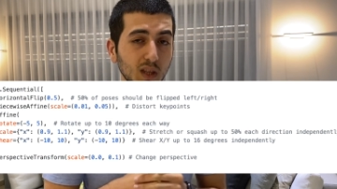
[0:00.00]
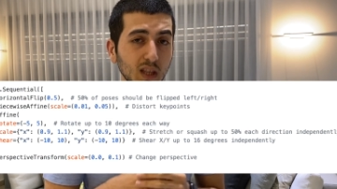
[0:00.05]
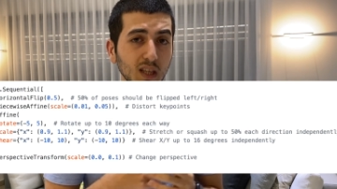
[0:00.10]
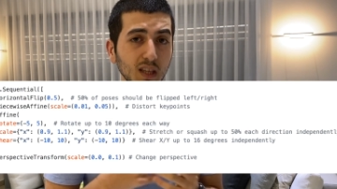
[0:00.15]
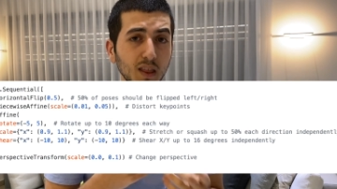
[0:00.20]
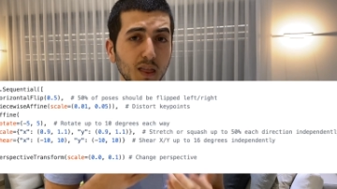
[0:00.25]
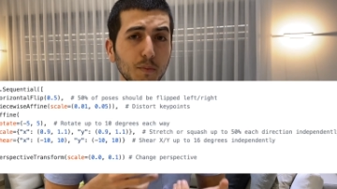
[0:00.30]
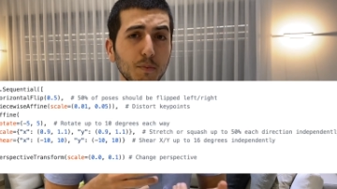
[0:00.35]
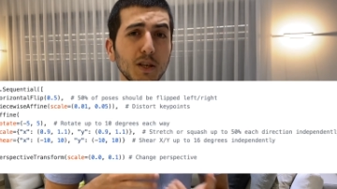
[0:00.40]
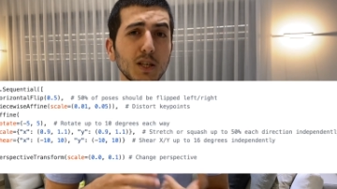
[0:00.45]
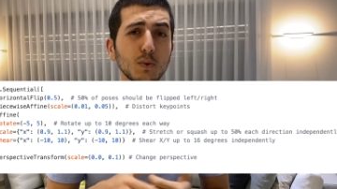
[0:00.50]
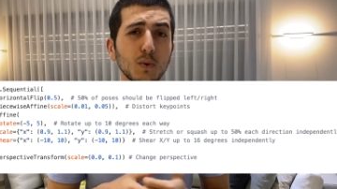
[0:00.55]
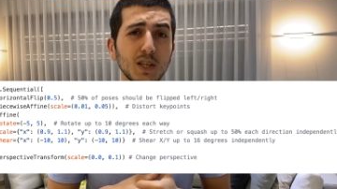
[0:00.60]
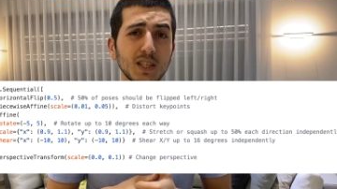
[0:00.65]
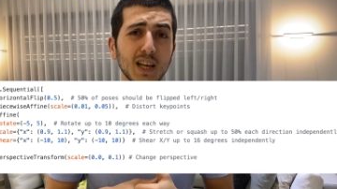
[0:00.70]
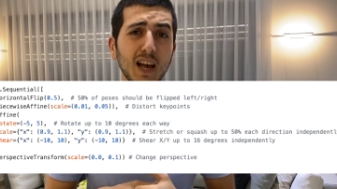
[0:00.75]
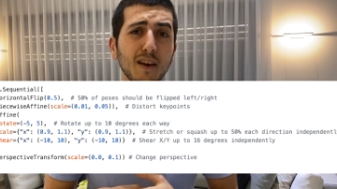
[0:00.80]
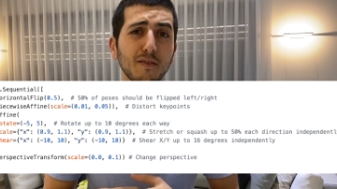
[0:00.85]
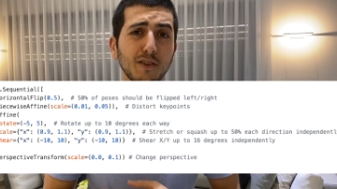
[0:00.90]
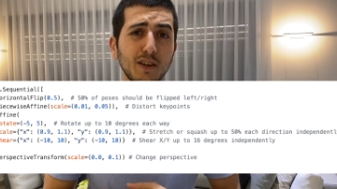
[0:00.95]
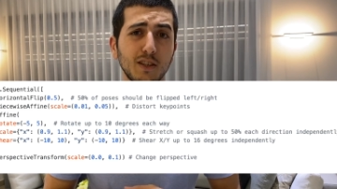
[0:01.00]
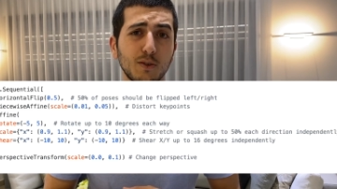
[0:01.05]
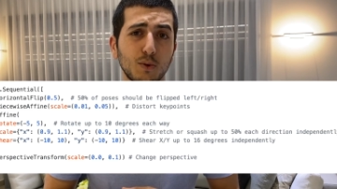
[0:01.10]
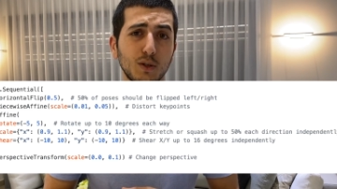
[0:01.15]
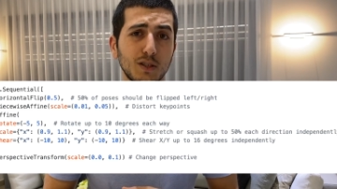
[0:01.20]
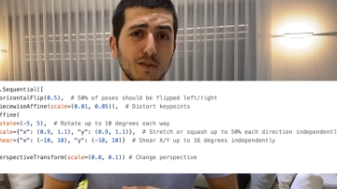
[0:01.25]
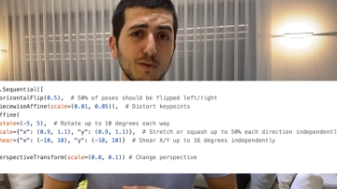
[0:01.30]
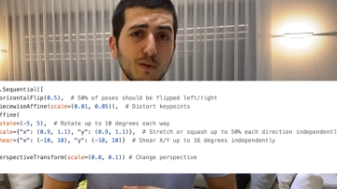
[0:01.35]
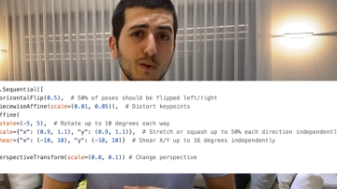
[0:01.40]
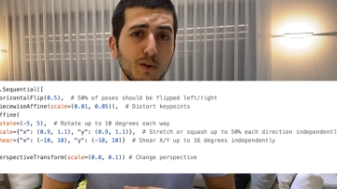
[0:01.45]
affine
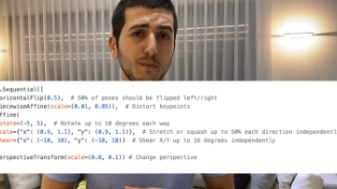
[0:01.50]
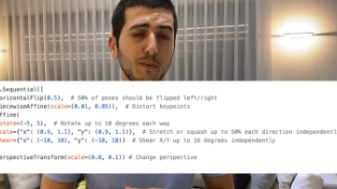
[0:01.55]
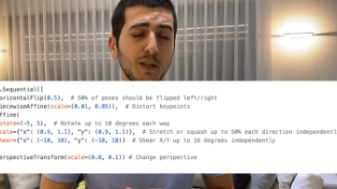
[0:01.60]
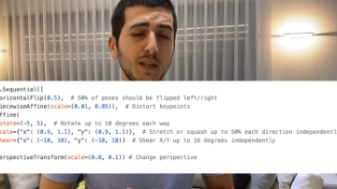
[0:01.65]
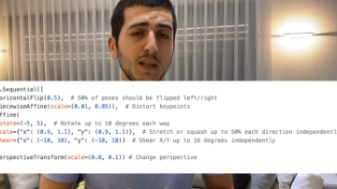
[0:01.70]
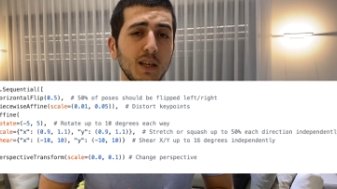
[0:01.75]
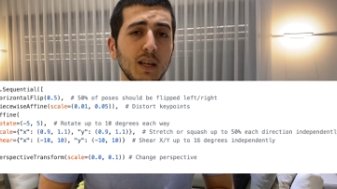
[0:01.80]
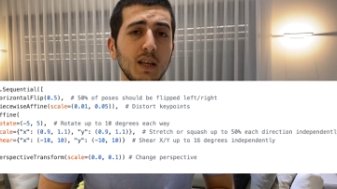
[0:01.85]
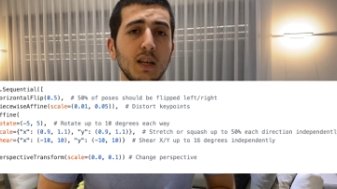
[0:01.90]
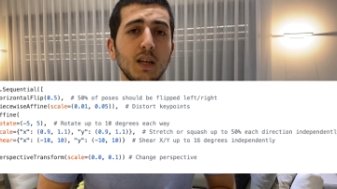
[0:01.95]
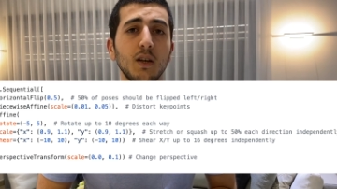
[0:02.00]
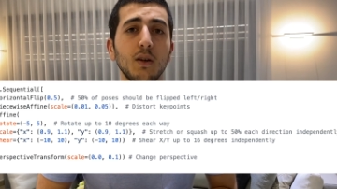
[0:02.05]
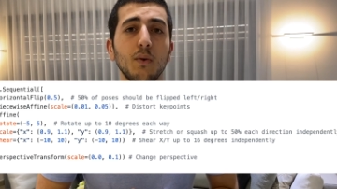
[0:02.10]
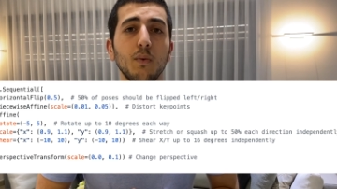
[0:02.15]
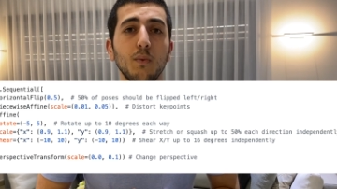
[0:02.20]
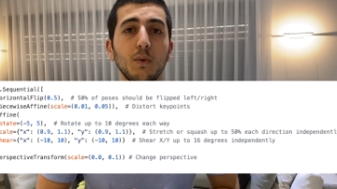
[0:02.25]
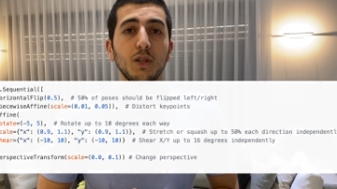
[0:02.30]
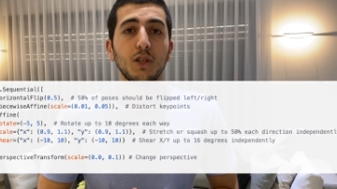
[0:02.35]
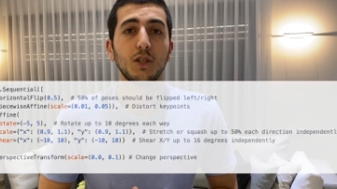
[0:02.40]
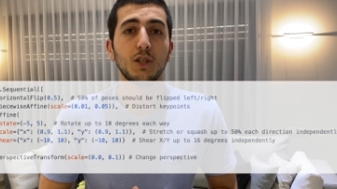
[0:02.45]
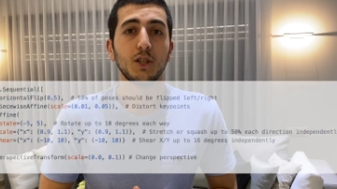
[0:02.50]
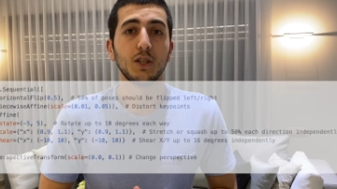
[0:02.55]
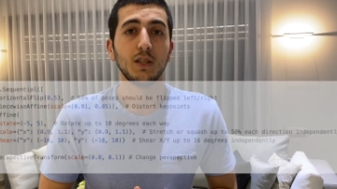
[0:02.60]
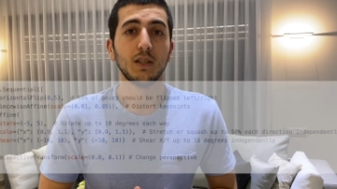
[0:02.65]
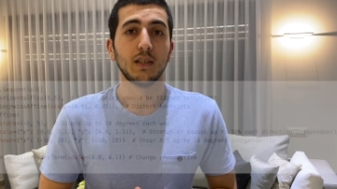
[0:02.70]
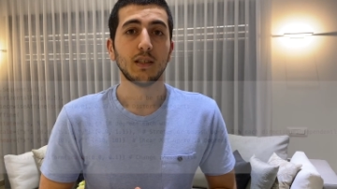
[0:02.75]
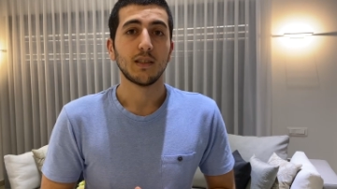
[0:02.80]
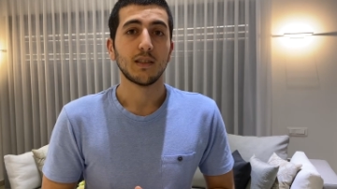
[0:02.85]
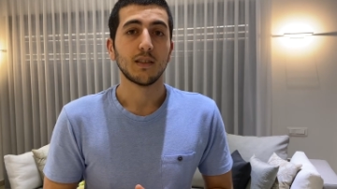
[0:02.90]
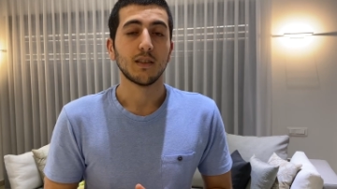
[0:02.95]
transform, which
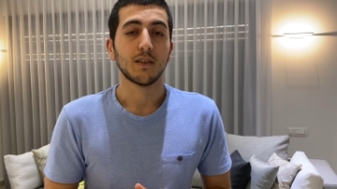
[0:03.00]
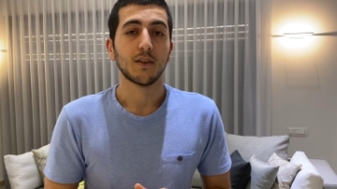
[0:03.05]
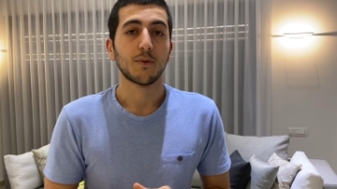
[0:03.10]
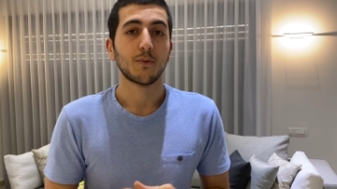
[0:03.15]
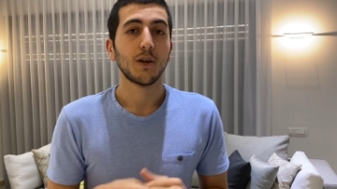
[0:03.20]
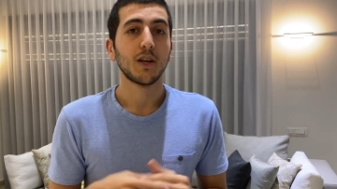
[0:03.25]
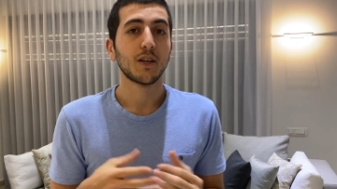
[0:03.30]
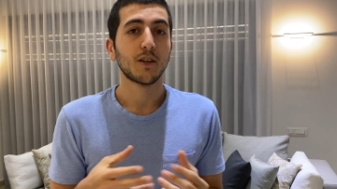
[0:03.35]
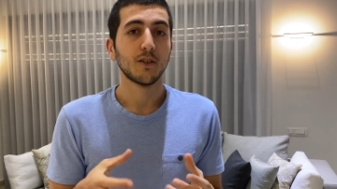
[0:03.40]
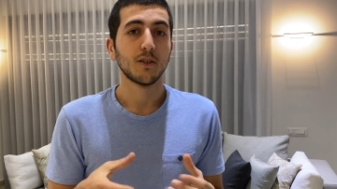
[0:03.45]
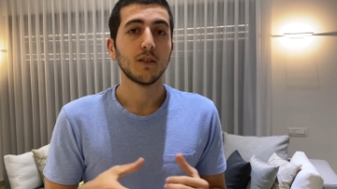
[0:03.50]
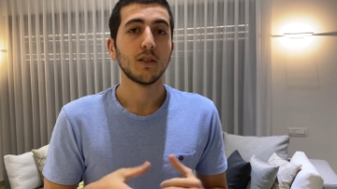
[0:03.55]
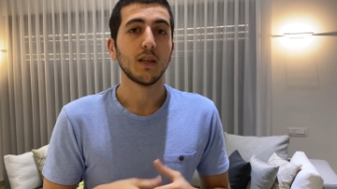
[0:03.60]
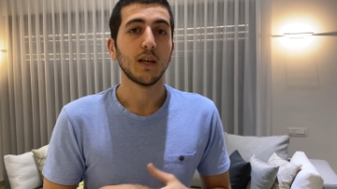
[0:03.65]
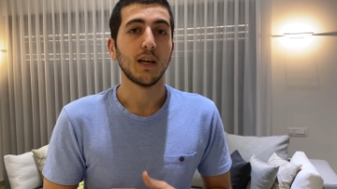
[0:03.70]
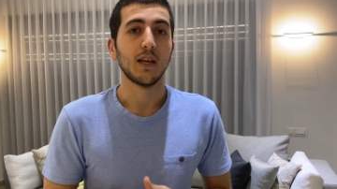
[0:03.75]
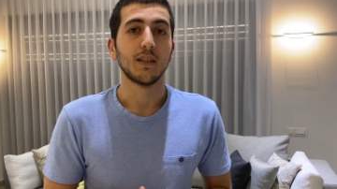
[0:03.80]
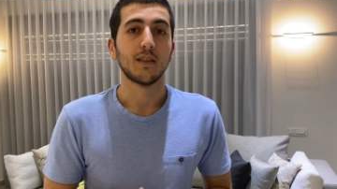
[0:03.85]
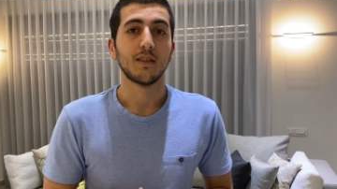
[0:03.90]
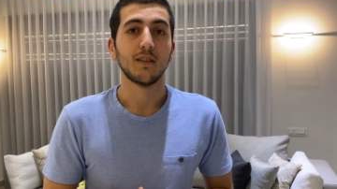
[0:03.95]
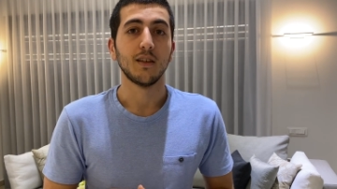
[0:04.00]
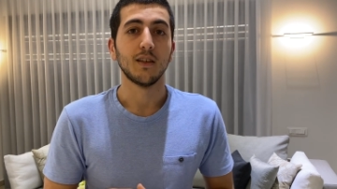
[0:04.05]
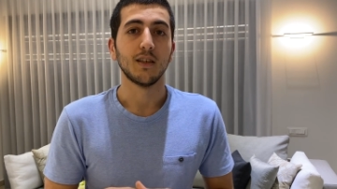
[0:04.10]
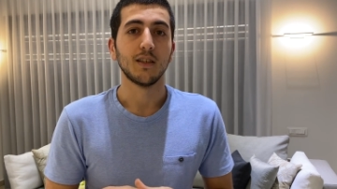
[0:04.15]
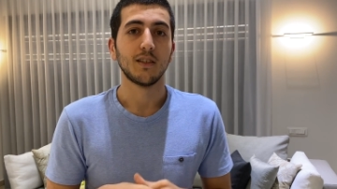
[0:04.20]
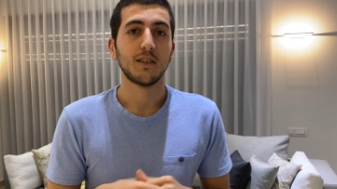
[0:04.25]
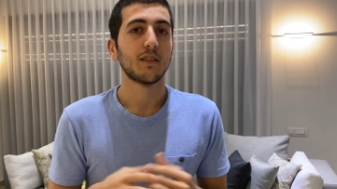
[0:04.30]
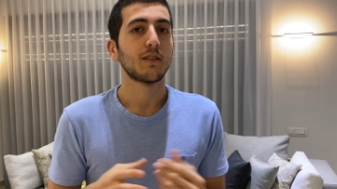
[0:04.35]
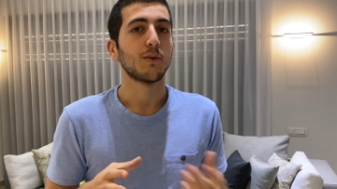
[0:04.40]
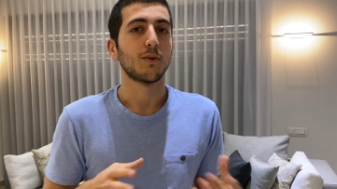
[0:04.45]
is really good at
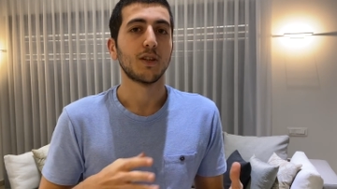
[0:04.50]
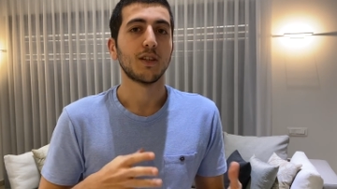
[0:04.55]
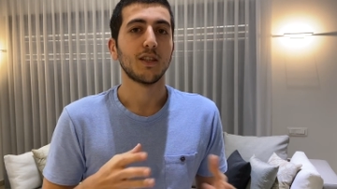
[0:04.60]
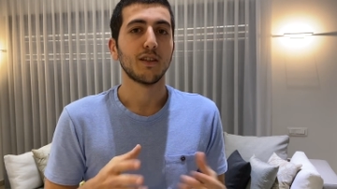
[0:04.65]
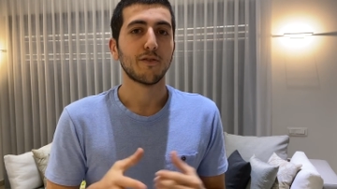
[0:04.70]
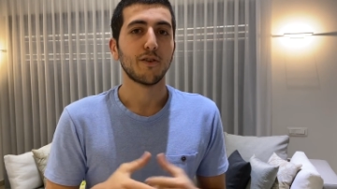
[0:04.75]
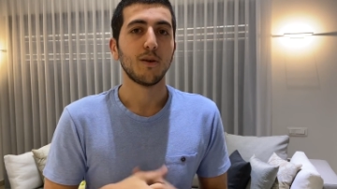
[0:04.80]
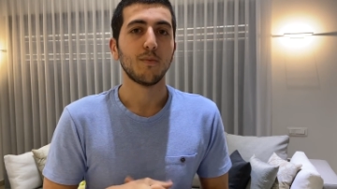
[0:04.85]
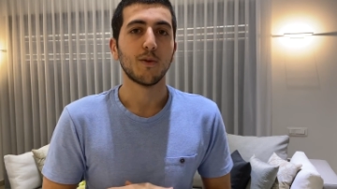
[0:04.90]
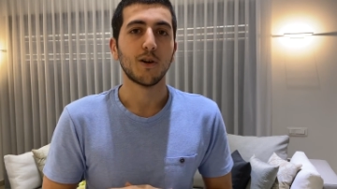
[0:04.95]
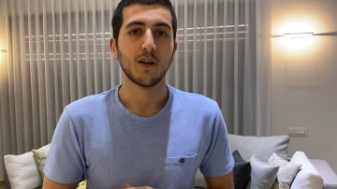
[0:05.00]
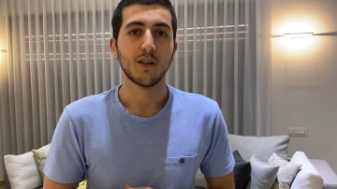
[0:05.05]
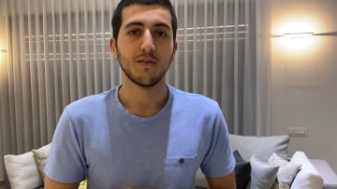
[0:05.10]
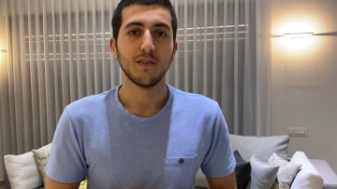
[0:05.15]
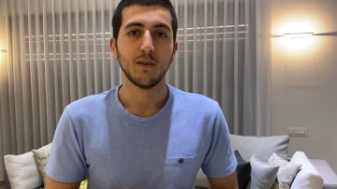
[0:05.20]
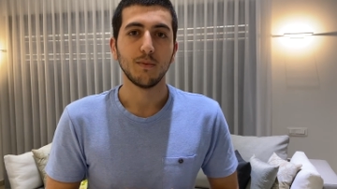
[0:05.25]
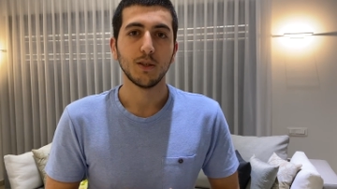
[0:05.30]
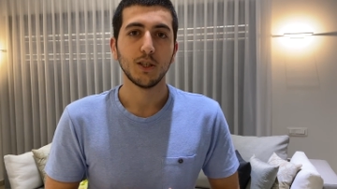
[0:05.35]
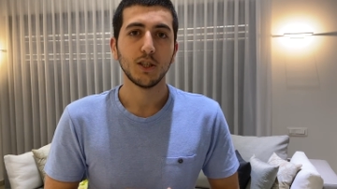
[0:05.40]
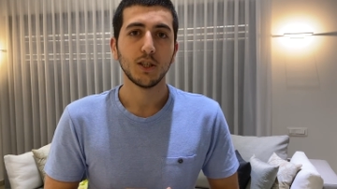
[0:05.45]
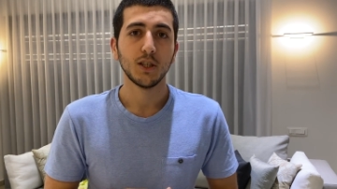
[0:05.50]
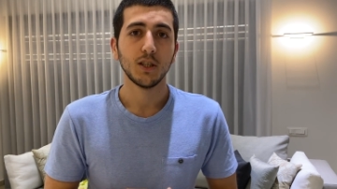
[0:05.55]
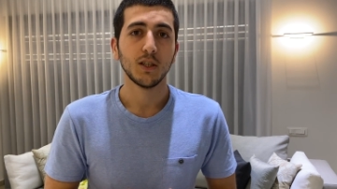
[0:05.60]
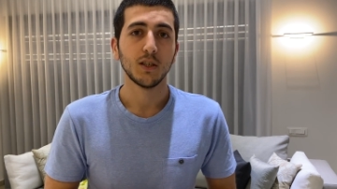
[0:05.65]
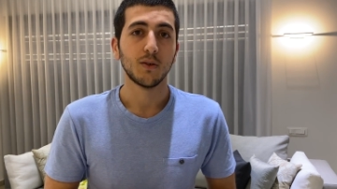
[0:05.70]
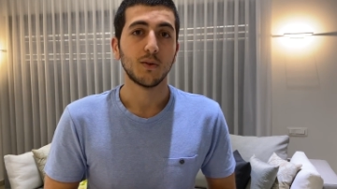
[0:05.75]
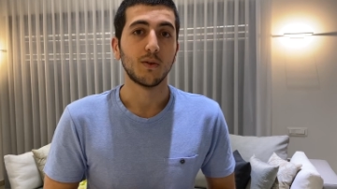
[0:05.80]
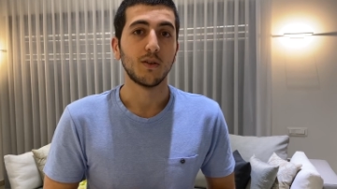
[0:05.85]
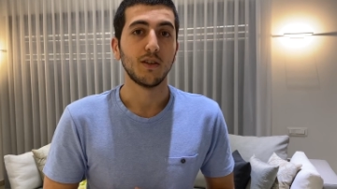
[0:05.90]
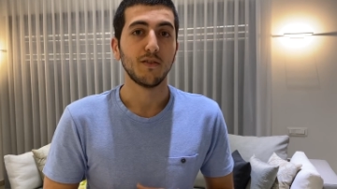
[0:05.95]
distorting different parts of the image
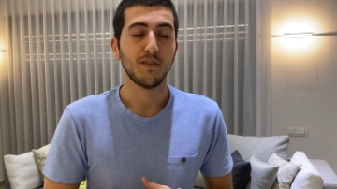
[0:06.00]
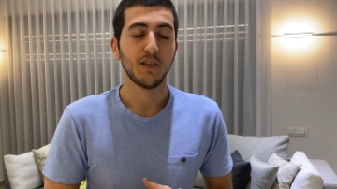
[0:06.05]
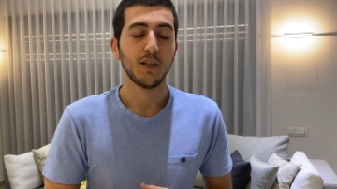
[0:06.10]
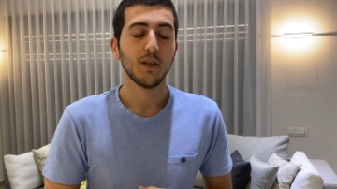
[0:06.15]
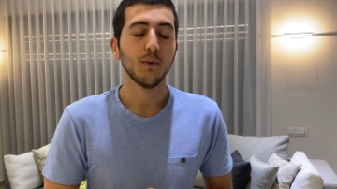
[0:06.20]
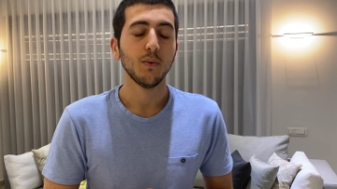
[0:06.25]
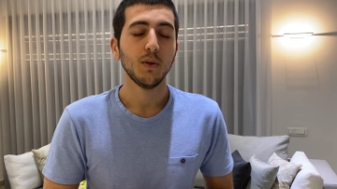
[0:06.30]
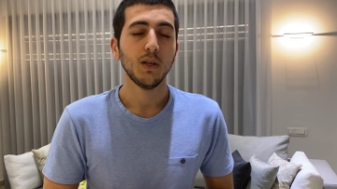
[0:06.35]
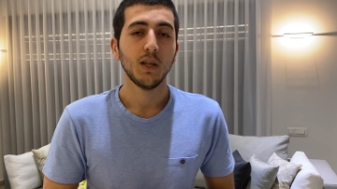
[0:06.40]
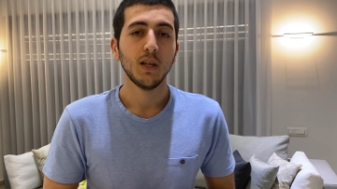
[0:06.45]
or the video,